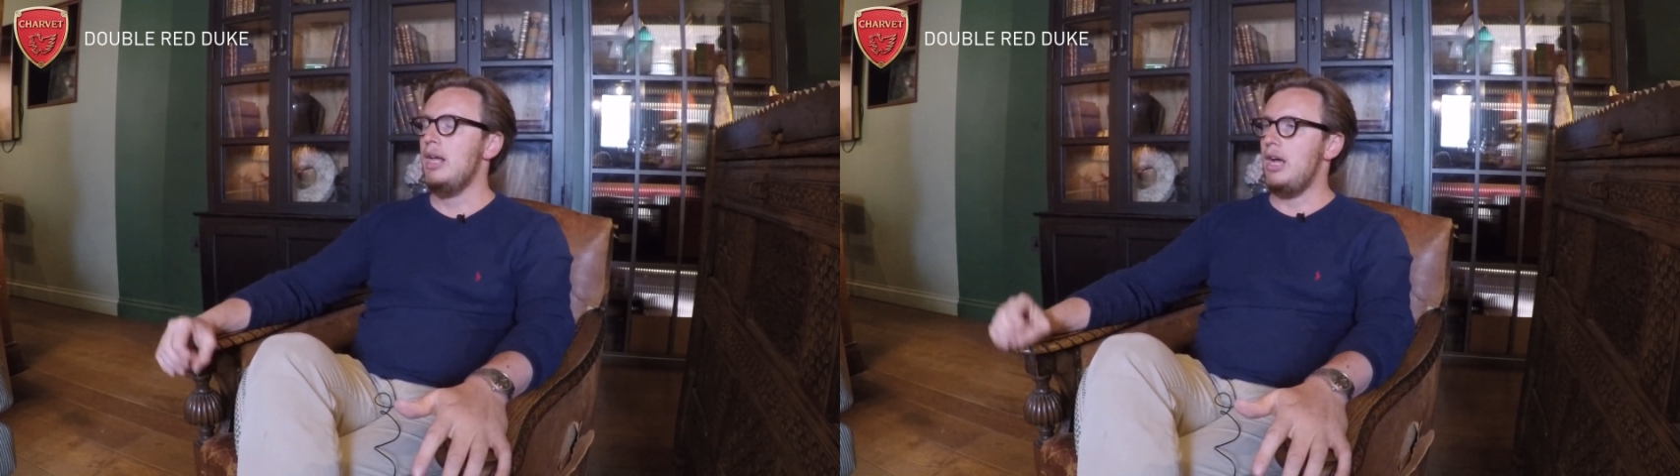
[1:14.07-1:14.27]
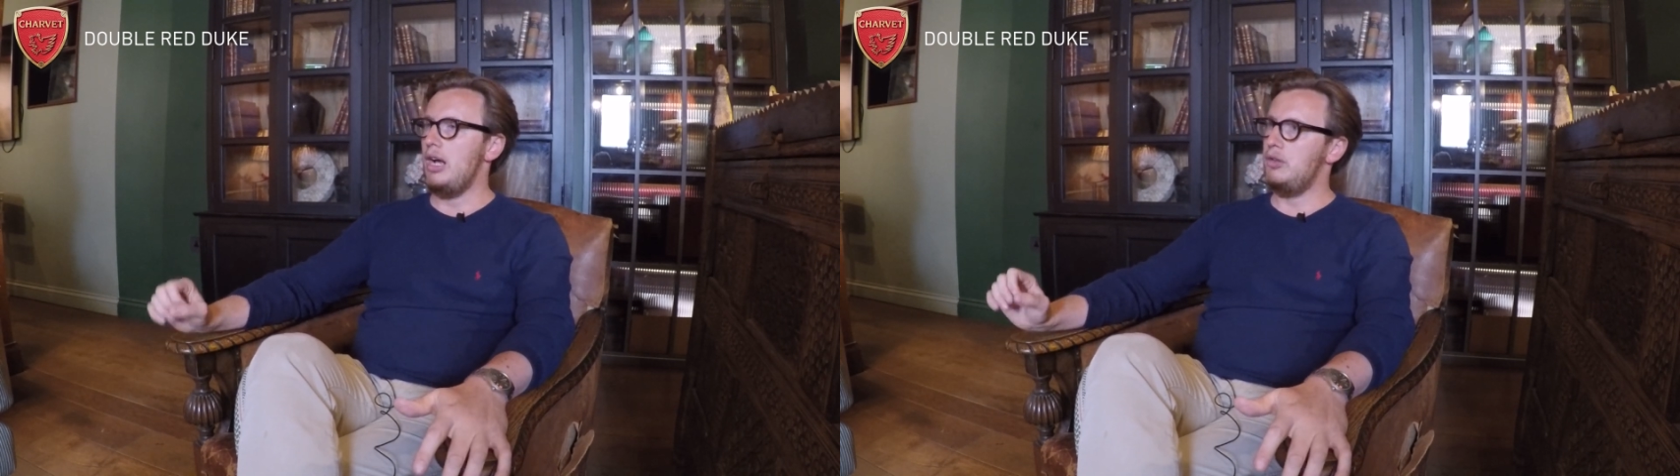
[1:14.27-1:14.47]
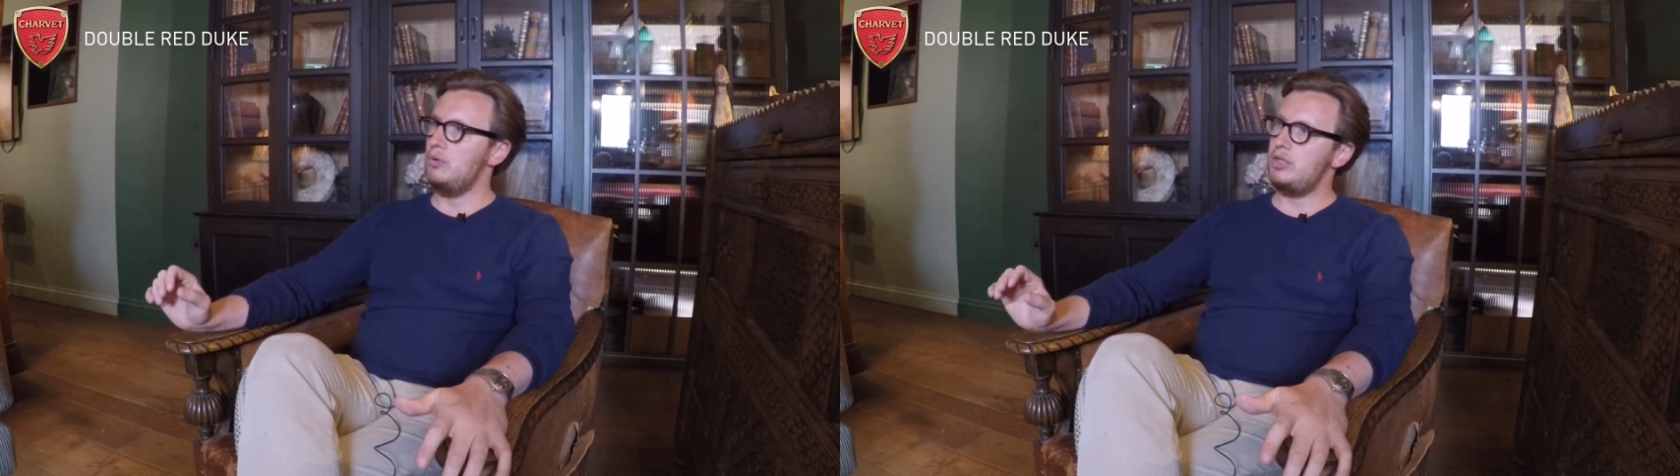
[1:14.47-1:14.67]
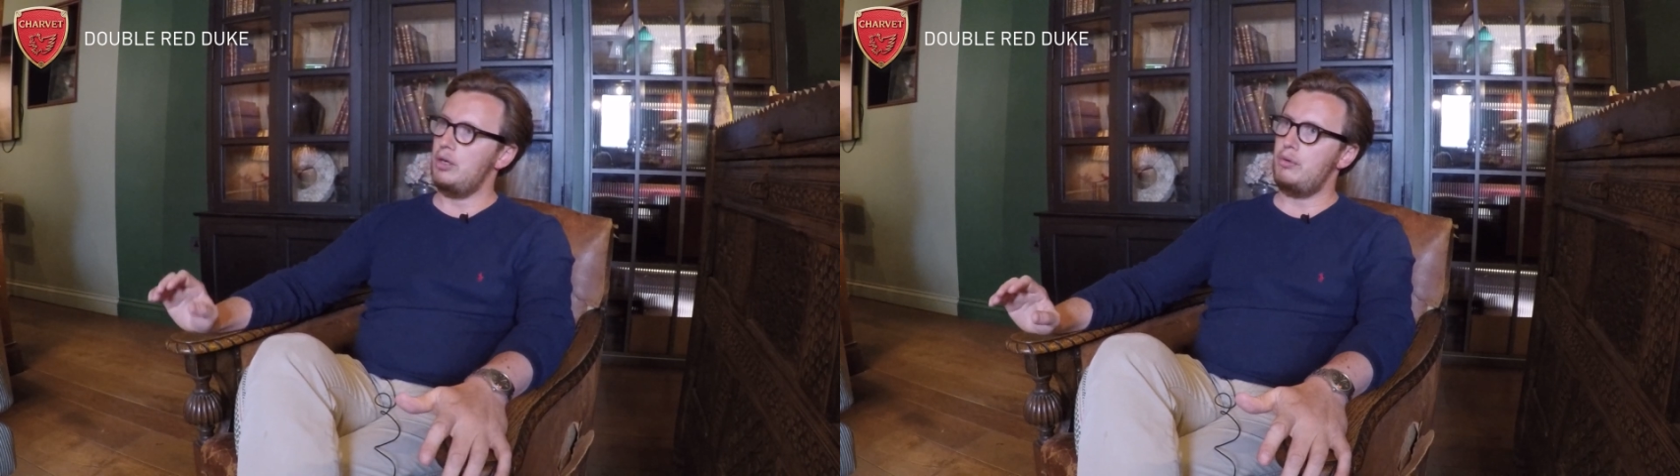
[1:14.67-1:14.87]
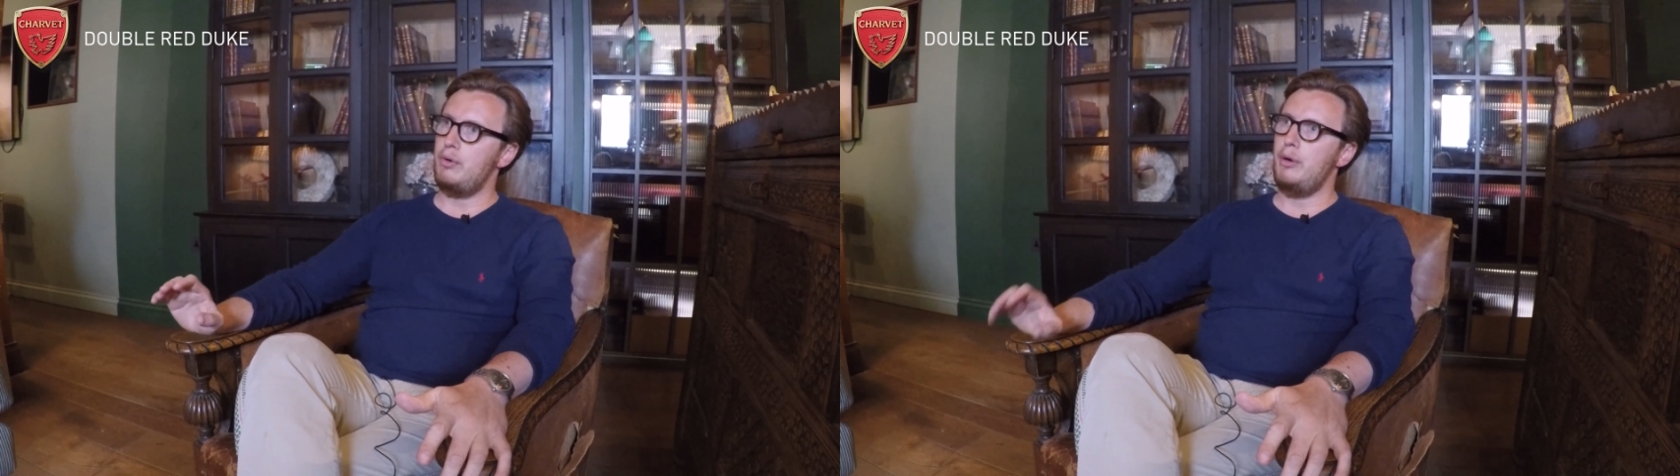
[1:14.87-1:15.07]
and
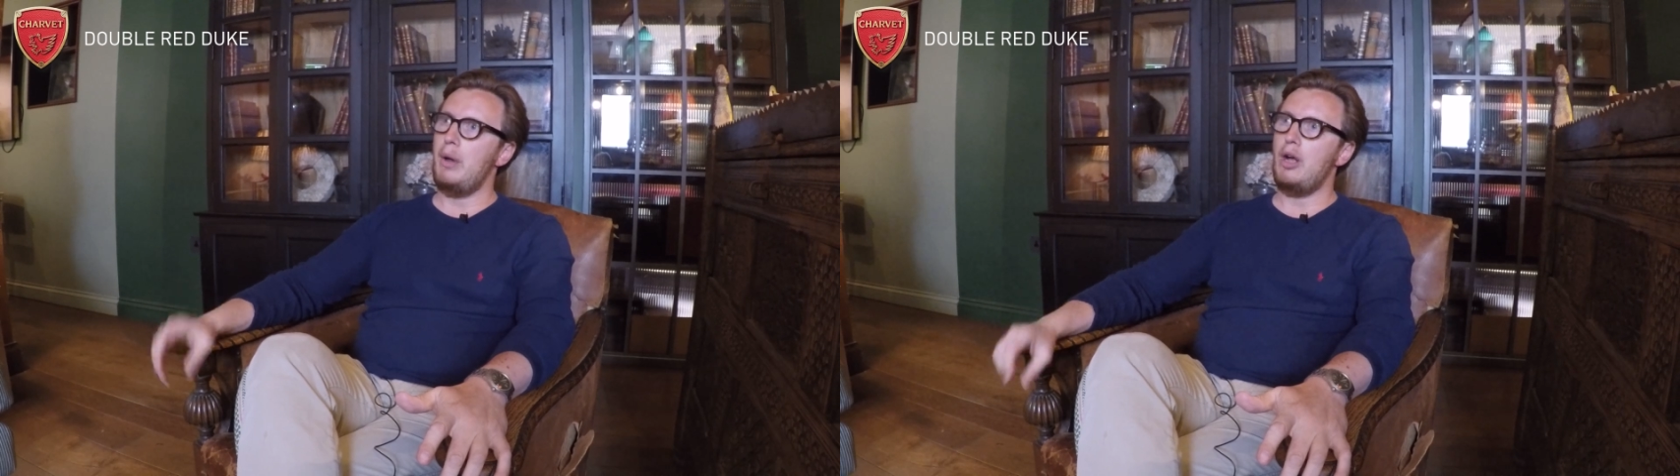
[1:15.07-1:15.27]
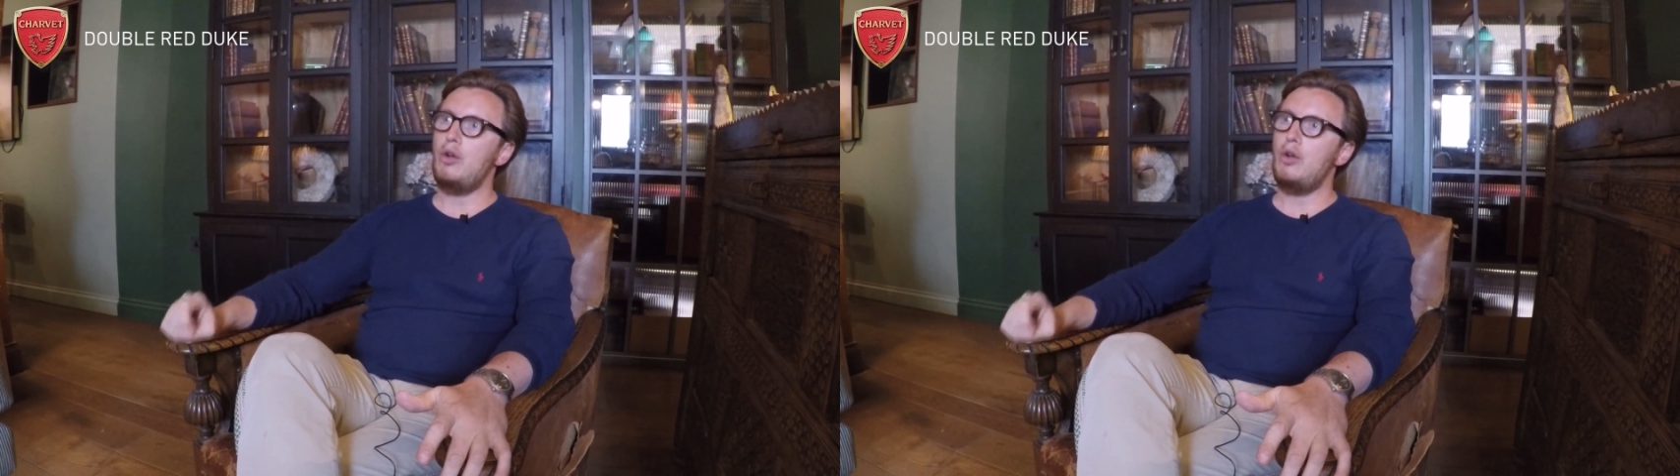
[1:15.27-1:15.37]
also grew a